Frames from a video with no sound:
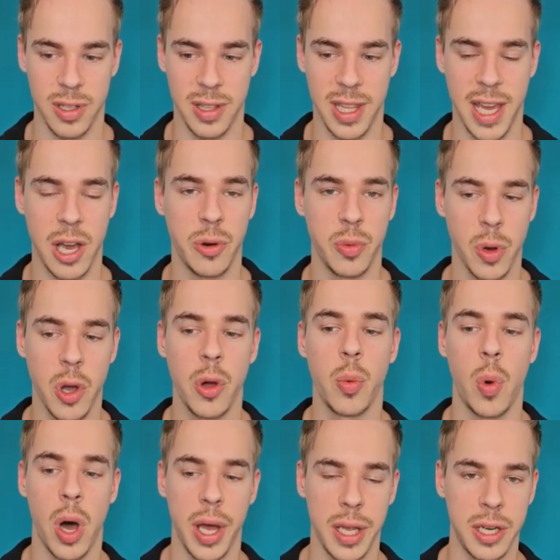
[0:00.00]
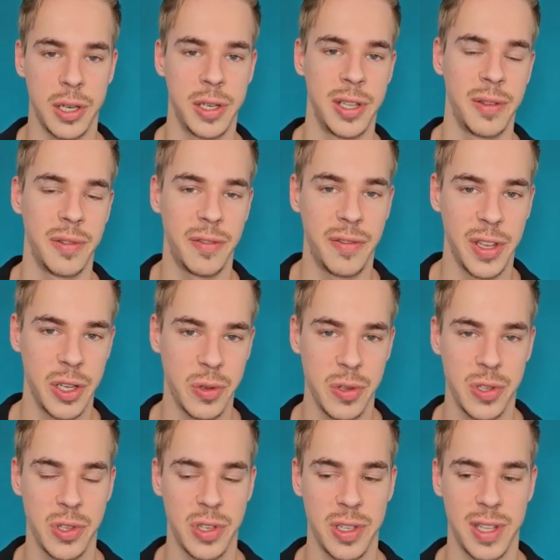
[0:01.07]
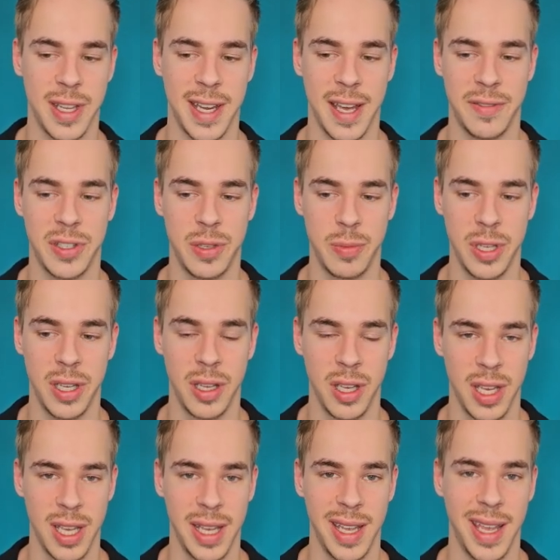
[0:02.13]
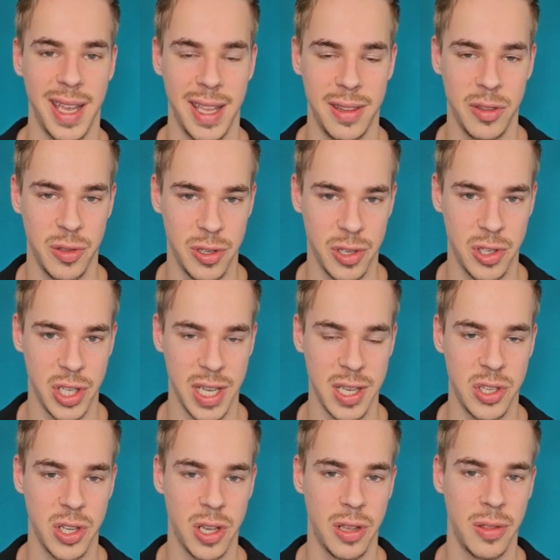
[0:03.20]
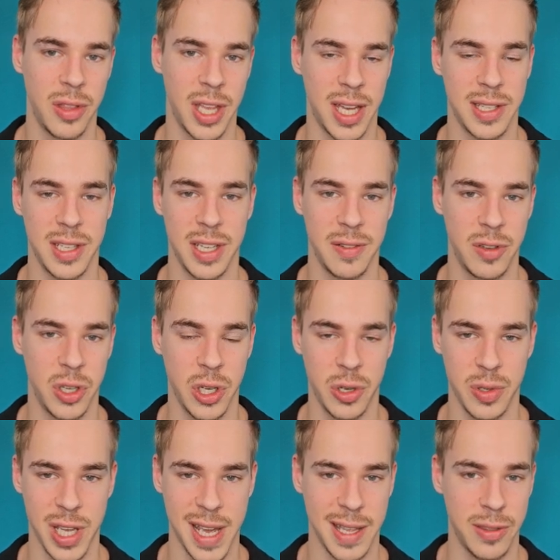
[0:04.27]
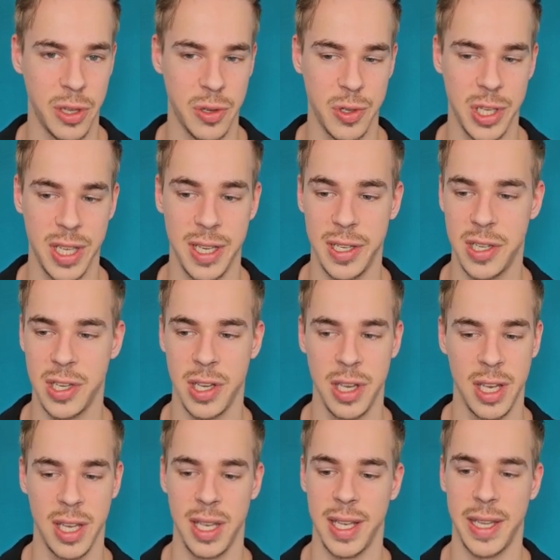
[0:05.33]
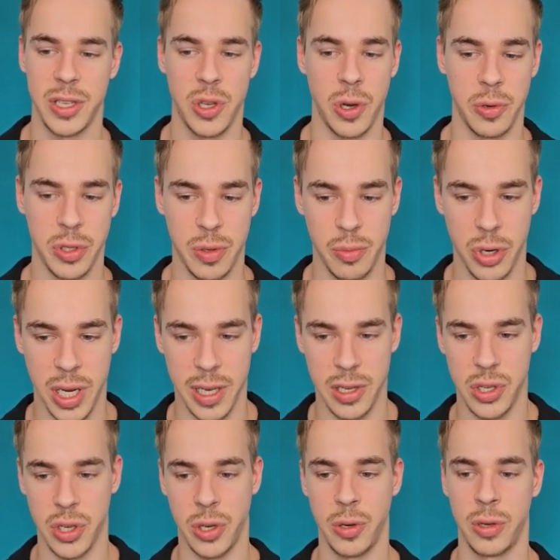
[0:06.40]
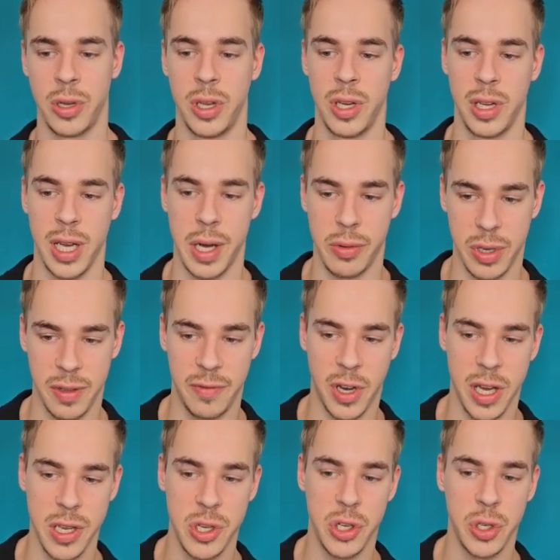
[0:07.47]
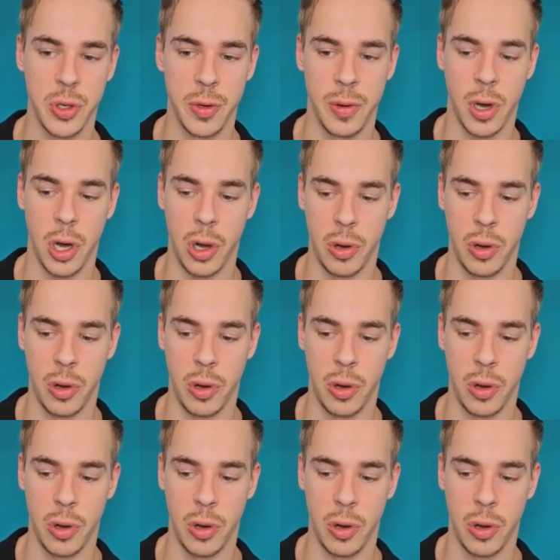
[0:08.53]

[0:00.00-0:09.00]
there are required fields that have to be in the JSON that if you don't add those keys, it's going to break. So I would advise you